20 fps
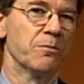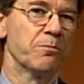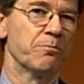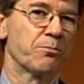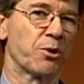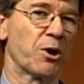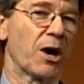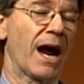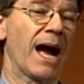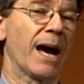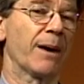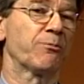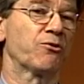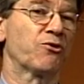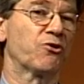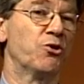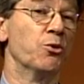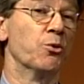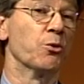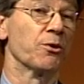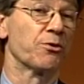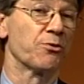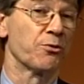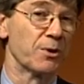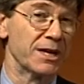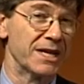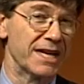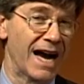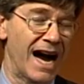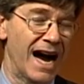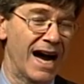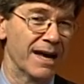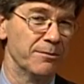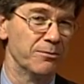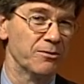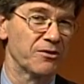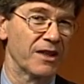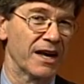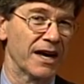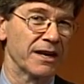perhaps two or three
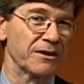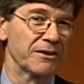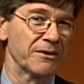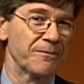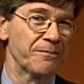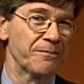times that.